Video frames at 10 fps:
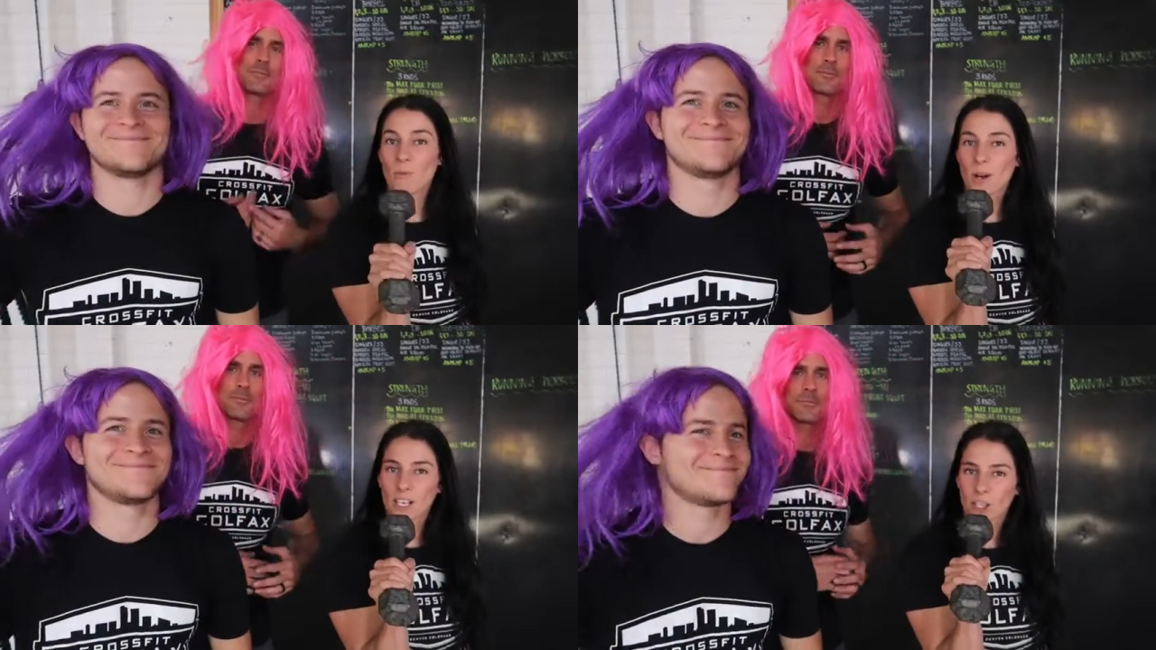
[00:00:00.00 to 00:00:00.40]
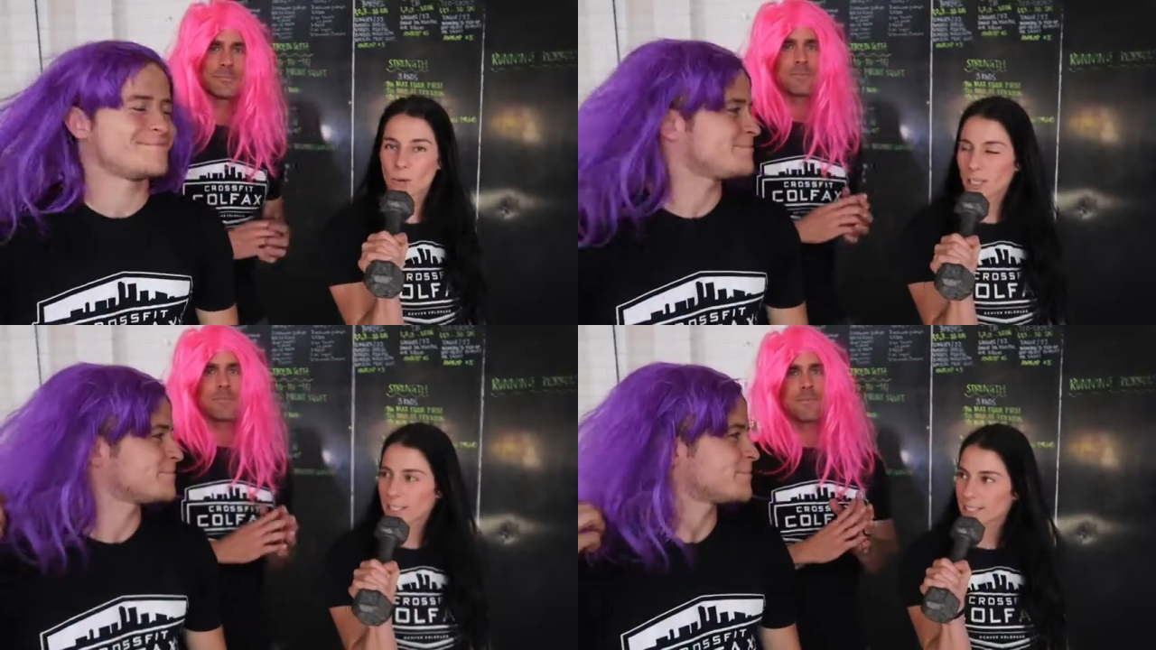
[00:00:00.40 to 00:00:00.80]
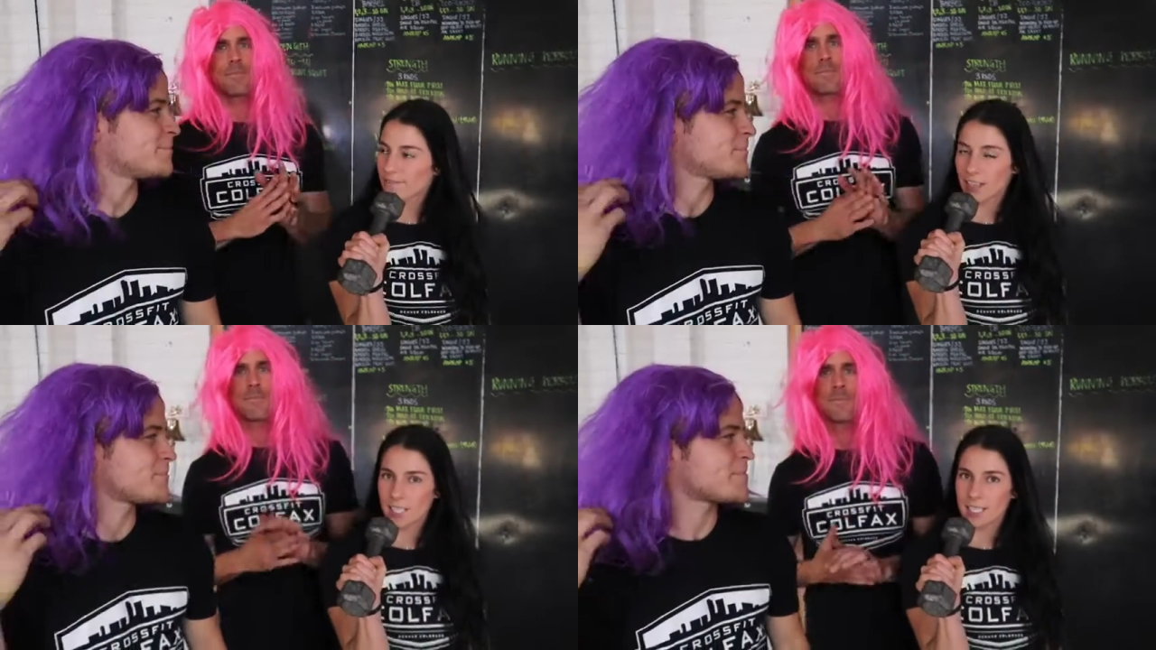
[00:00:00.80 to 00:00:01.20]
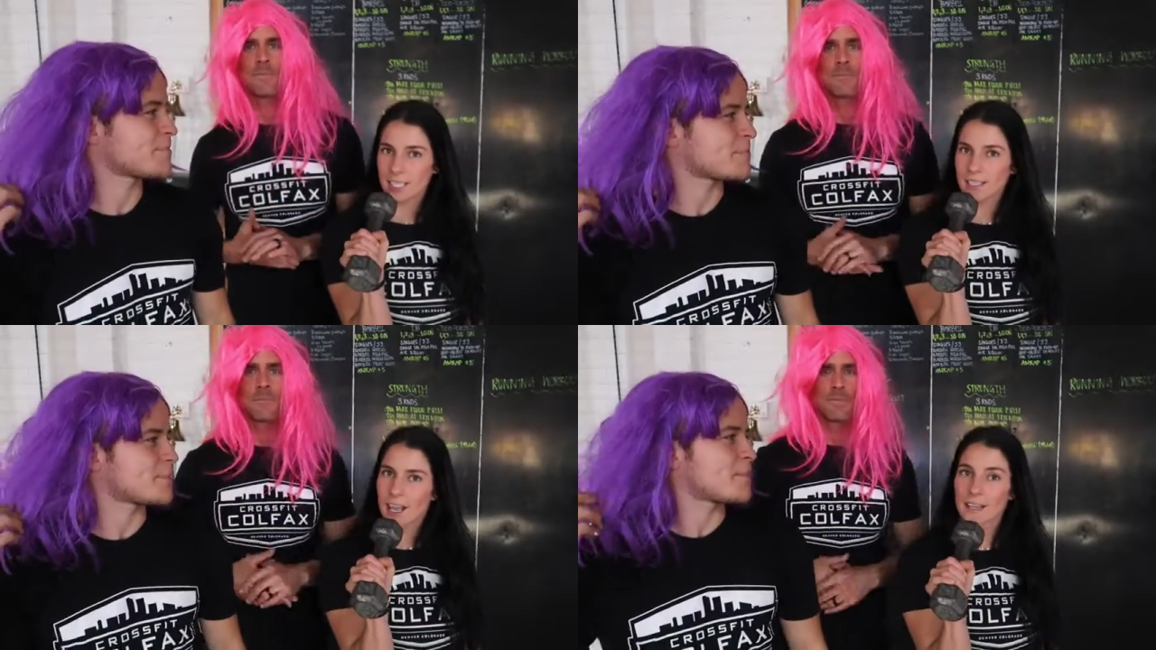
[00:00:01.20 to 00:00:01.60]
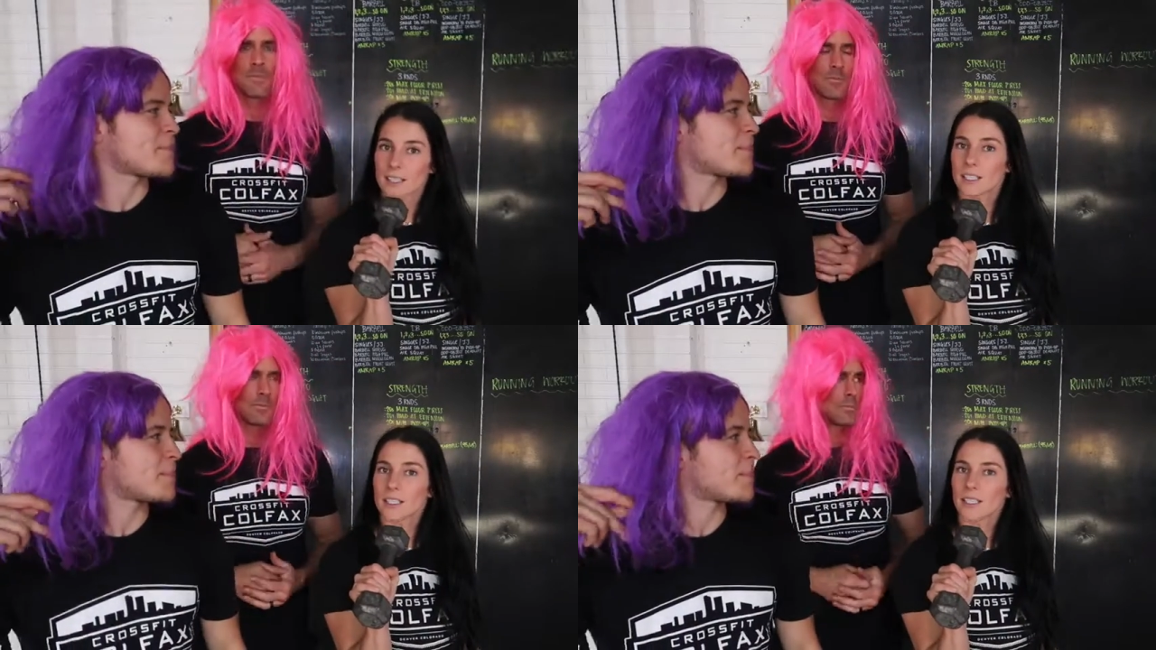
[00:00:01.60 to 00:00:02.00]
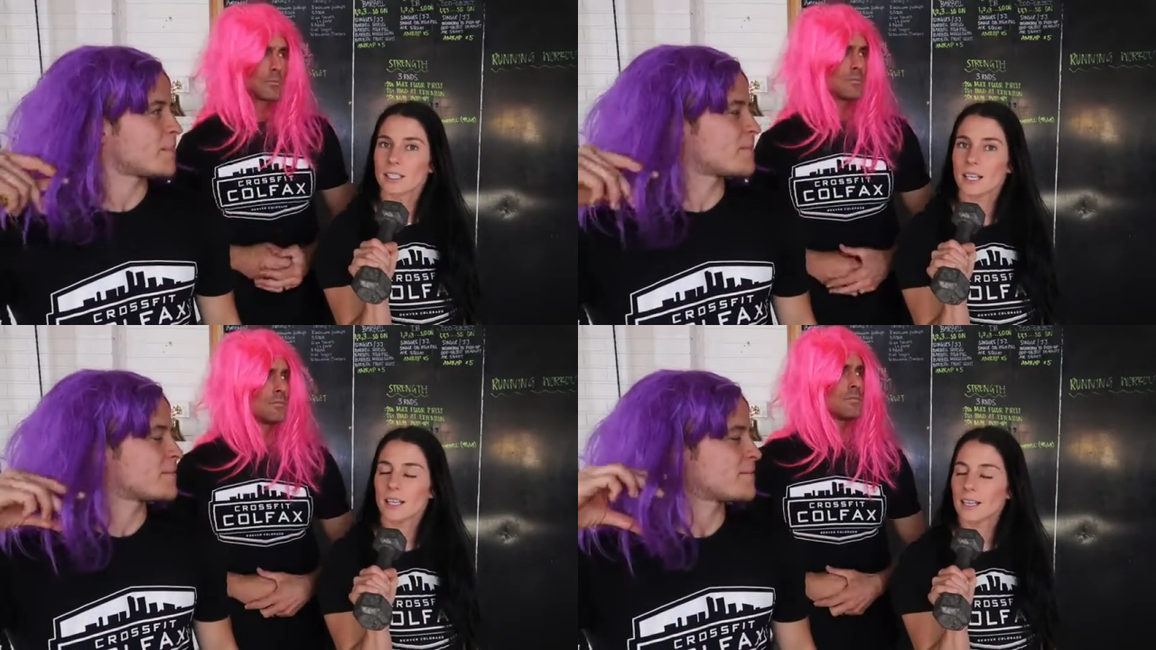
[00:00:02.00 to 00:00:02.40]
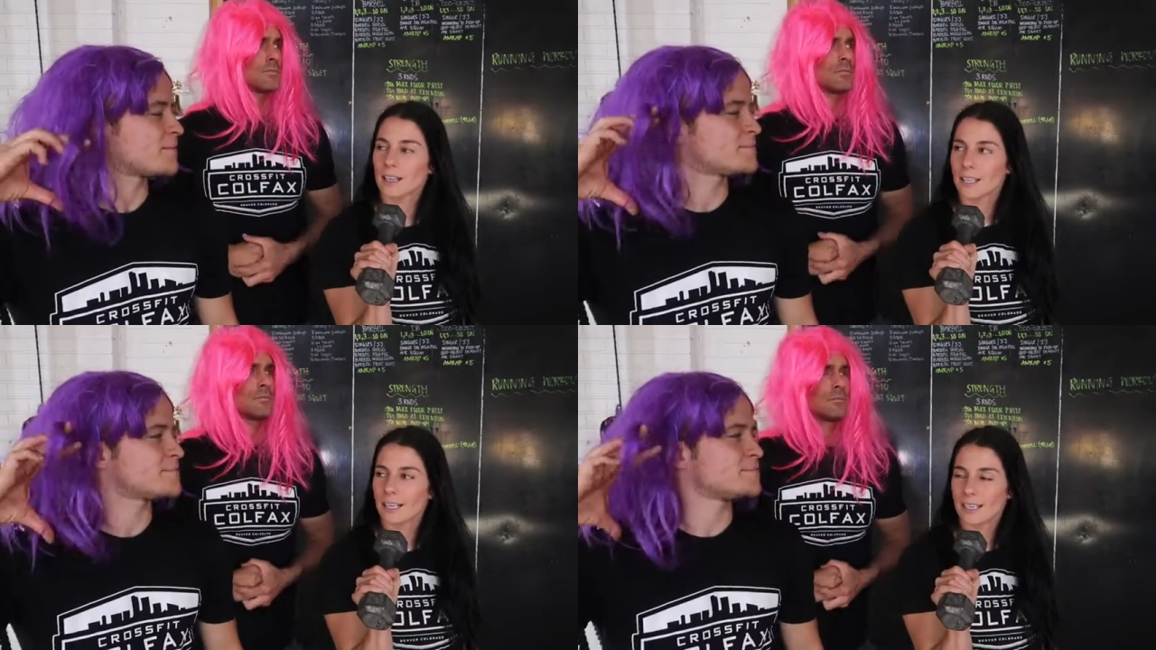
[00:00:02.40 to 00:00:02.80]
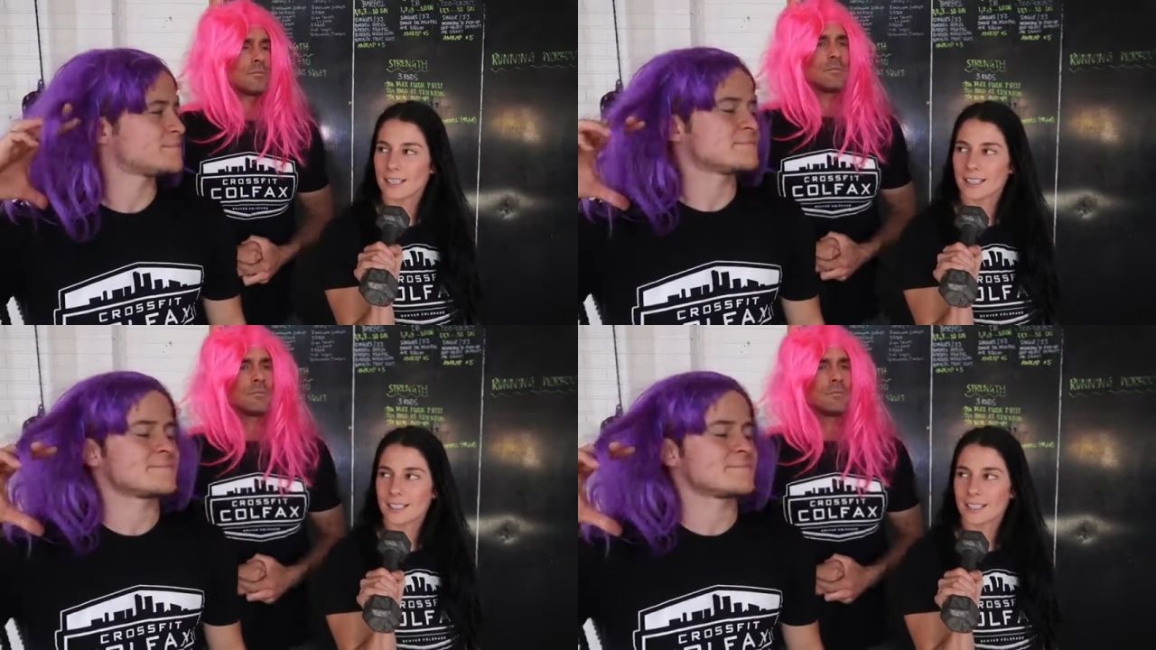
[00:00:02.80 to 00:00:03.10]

Speaker 1: When you are feeling tense, ladies.